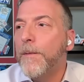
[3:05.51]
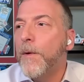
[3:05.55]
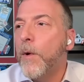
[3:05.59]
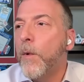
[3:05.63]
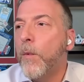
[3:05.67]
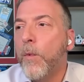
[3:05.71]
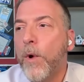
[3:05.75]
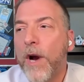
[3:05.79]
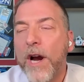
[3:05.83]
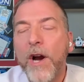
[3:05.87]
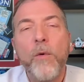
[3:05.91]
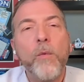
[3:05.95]

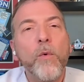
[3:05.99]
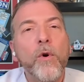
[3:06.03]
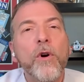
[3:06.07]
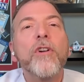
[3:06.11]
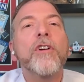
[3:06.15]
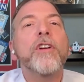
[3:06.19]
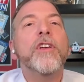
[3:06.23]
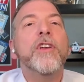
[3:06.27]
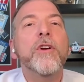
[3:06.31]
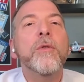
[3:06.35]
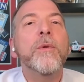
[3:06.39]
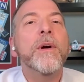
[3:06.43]
Where were
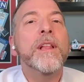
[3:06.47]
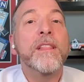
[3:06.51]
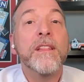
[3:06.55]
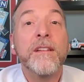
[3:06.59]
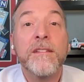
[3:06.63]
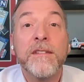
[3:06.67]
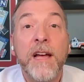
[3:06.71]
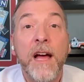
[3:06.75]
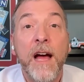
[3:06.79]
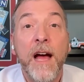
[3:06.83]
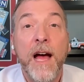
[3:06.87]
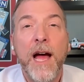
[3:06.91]
you at the
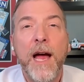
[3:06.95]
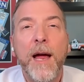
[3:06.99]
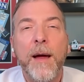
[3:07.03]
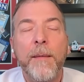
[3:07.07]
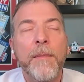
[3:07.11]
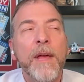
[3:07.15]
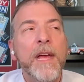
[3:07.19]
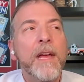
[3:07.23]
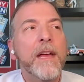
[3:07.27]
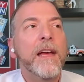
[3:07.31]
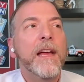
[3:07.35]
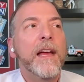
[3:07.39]
time
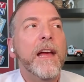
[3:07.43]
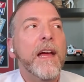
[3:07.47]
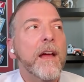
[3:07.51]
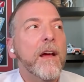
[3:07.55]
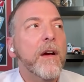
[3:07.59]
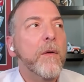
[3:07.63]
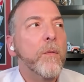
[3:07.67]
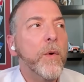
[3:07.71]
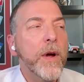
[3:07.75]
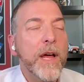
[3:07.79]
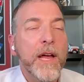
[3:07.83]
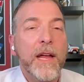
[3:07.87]

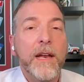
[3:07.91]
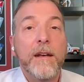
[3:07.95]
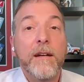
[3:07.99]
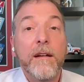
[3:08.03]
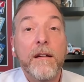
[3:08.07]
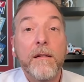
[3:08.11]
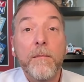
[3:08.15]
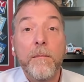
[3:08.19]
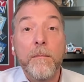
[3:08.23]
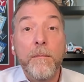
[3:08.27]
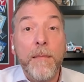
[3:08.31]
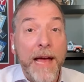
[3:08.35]
when
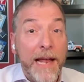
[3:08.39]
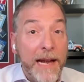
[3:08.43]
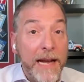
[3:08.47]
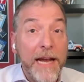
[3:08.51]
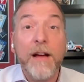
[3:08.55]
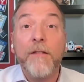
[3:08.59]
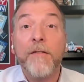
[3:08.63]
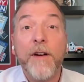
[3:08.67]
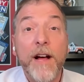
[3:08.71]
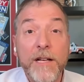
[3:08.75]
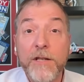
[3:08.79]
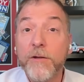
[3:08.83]
many
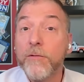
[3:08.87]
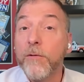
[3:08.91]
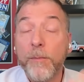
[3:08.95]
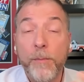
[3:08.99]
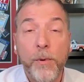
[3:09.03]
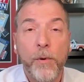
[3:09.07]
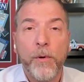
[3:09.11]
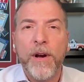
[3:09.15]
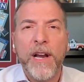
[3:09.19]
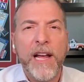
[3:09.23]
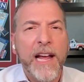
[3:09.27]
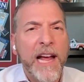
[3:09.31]
of us were
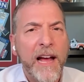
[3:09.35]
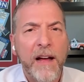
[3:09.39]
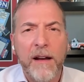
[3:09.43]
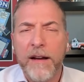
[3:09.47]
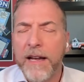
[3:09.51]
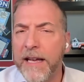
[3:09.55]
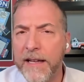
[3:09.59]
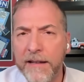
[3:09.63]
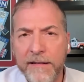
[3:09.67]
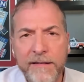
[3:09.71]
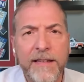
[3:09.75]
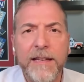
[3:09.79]
pointing out
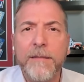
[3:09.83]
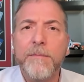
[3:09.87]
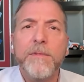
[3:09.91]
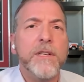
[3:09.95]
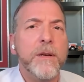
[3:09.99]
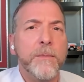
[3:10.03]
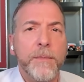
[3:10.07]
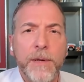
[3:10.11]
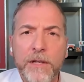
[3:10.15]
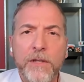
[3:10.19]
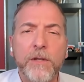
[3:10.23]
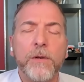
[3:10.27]
he seems to
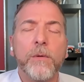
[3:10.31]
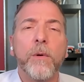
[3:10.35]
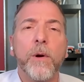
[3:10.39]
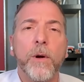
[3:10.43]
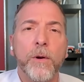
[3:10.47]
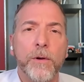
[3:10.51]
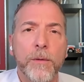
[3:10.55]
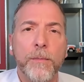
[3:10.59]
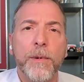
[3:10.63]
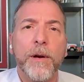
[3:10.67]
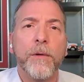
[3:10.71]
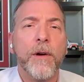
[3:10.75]
be too
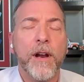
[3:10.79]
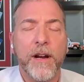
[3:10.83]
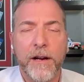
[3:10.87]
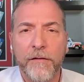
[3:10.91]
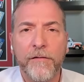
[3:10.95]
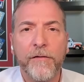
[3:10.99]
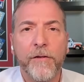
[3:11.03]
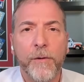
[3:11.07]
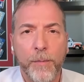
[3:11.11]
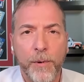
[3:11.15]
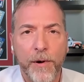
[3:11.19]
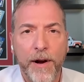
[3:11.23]
old to be running
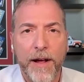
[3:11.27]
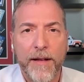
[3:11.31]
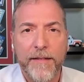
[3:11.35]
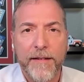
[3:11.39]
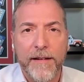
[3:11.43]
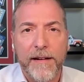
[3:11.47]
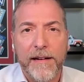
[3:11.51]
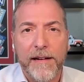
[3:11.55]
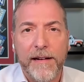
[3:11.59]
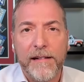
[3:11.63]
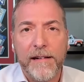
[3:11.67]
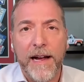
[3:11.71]
for
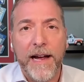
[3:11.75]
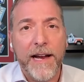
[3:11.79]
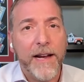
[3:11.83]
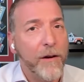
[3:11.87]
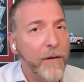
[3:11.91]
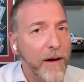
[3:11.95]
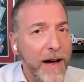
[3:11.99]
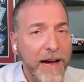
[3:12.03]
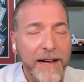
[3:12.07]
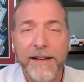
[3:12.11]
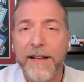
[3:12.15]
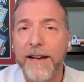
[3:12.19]
president? I
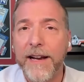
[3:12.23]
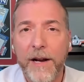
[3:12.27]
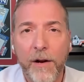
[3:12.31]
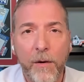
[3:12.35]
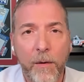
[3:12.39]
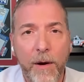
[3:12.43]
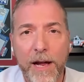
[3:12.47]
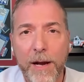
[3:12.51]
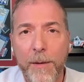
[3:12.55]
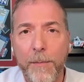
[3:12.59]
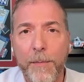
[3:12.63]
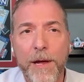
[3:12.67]
know I did it
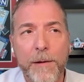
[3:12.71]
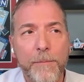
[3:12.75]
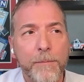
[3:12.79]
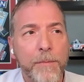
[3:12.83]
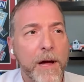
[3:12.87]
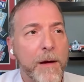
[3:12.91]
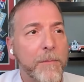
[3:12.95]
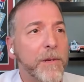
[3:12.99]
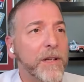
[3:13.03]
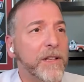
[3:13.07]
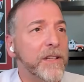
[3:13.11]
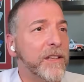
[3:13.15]
quite a bit
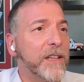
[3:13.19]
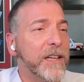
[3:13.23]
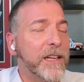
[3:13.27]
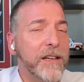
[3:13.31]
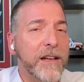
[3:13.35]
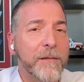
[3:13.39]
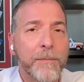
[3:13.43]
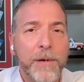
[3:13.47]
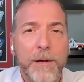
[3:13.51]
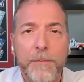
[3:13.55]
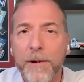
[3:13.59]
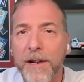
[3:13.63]
publicly. You
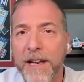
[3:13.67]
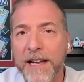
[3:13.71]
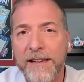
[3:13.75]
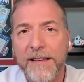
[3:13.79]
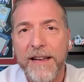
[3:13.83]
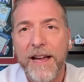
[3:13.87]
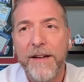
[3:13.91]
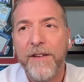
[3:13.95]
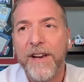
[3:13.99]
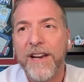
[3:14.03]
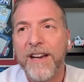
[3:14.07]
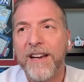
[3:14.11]
had people like
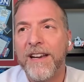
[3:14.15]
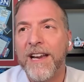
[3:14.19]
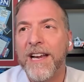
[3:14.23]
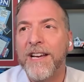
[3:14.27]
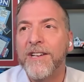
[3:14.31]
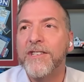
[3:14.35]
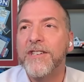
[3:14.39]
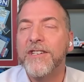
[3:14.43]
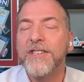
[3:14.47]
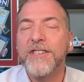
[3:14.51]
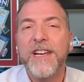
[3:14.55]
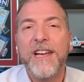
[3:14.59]
David
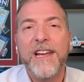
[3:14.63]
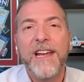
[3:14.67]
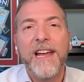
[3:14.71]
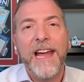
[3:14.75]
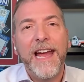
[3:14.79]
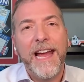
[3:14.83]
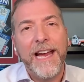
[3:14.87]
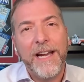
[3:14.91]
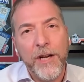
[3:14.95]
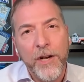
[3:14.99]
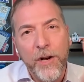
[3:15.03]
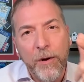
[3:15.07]
Ignatius.
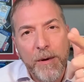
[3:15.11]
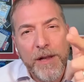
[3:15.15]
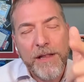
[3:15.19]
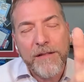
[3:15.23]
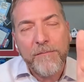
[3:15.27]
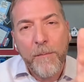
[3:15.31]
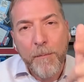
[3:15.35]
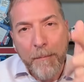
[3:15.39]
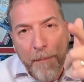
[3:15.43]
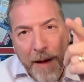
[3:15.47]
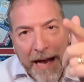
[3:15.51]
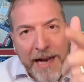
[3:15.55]
And you know what
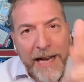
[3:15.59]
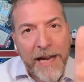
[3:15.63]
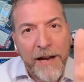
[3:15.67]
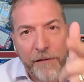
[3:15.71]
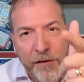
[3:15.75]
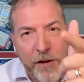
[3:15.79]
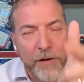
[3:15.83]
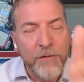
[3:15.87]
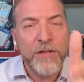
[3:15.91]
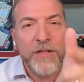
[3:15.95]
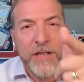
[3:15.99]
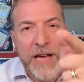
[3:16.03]
many of
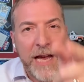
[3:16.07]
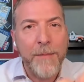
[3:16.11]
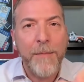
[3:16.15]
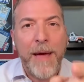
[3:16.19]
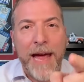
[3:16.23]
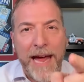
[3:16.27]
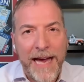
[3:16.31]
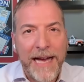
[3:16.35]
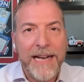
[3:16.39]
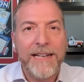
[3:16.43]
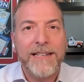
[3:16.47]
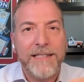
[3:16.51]
those same
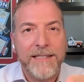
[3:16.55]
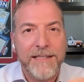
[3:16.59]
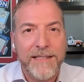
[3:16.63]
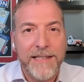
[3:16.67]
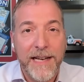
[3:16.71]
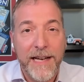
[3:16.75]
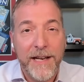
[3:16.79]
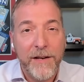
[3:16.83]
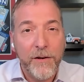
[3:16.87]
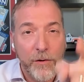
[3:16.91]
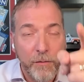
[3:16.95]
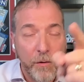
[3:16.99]
aides
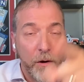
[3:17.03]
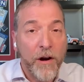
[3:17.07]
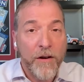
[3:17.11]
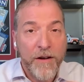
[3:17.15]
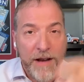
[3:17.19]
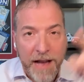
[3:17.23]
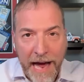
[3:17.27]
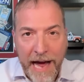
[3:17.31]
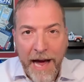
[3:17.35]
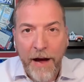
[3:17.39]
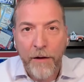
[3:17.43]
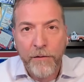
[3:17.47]
did who are
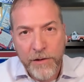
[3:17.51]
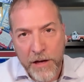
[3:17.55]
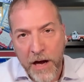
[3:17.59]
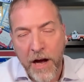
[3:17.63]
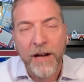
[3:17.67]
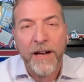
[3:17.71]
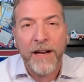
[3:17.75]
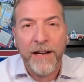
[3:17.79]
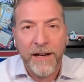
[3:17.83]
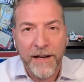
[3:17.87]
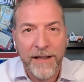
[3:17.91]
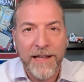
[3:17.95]
now
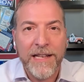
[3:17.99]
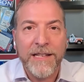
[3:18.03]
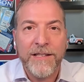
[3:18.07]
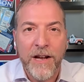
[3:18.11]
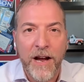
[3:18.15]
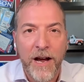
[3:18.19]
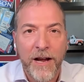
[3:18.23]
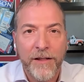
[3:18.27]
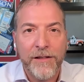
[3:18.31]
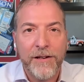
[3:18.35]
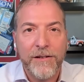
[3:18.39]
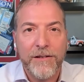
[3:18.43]
talking to these
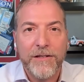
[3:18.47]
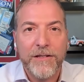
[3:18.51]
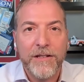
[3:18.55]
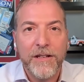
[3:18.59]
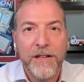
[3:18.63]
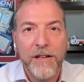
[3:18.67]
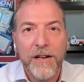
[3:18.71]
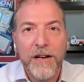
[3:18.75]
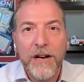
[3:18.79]
authors?